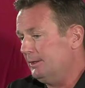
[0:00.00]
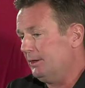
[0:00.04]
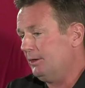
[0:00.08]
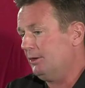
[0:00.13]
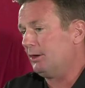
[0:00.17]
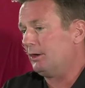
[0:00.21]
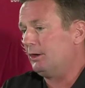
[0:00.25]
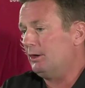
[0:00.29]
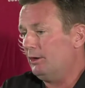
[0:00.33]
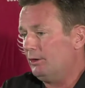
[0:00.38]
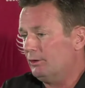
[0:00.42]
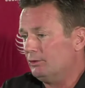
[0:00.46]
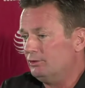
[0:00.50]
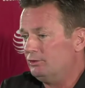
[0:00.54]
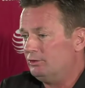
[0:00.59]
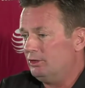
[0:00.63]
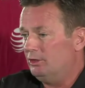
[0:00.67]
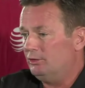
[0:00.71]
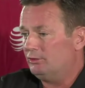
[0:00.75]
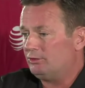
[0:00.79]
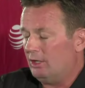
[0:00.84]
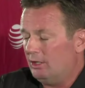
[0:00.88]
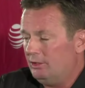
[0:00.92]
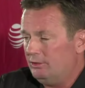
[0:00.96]
A year ago,
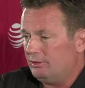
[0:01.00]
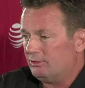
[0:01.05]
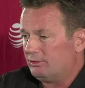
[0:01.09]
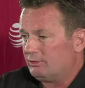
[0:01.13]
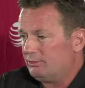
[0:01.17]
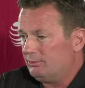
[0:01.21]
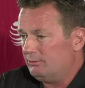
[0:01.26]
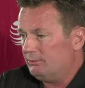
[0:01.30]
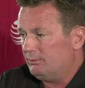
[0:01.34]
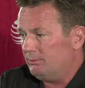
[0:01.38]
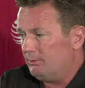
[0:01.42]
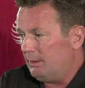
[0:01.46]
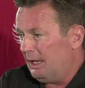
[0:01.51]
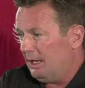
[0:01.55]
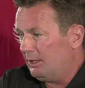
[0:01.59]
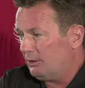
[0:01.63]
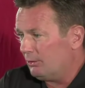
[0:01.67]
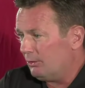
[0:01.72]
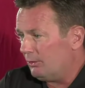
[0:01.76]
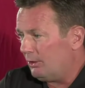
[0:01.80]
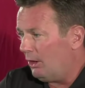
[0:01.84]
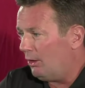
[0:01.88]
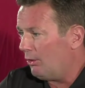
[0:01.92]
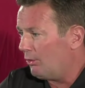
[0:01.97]
geez, they just
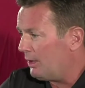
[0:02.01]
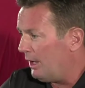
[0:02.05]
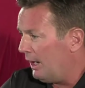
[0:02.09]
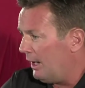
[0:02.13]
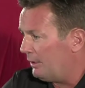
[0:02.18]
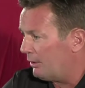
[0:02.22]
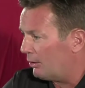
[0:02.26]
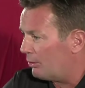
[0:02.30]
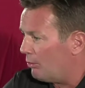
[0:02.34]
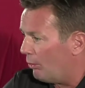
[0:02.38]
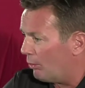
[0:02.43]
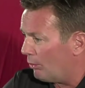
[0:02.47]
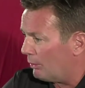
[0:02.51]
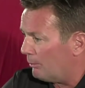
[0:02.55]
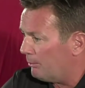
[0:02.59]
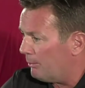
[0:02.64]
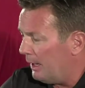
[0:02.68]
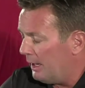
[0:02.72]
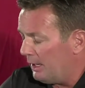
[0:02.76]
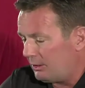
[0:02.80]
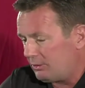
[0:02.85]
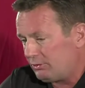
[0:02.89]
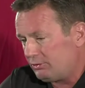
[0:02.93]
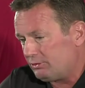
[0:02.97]
mangled all kind of
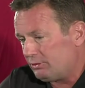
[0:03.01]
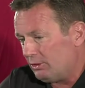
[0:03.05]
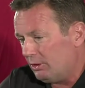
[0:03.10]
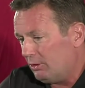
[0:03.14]
quarterbacks.